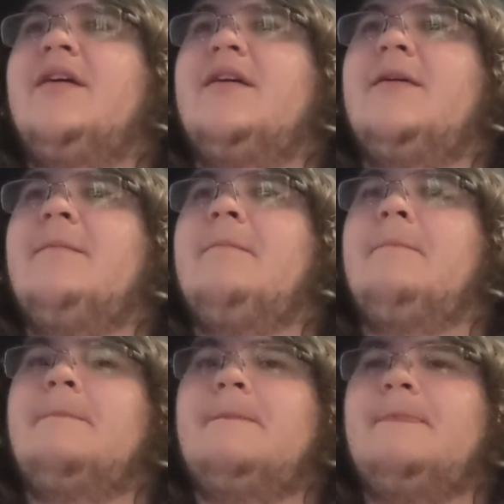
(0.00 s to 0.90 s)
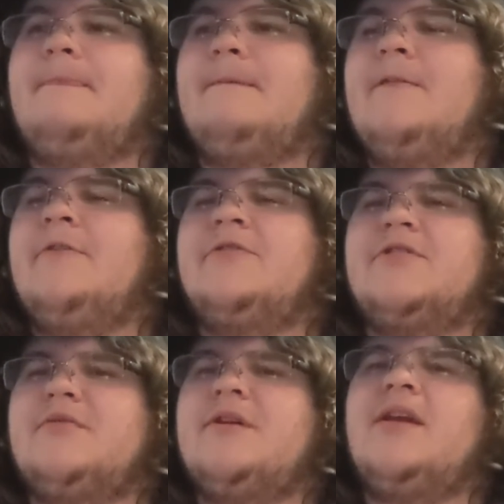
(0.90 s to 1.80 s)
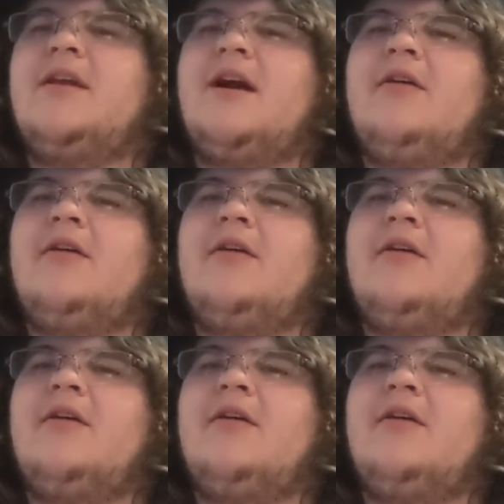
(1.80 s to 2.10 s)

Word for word: Um, those three,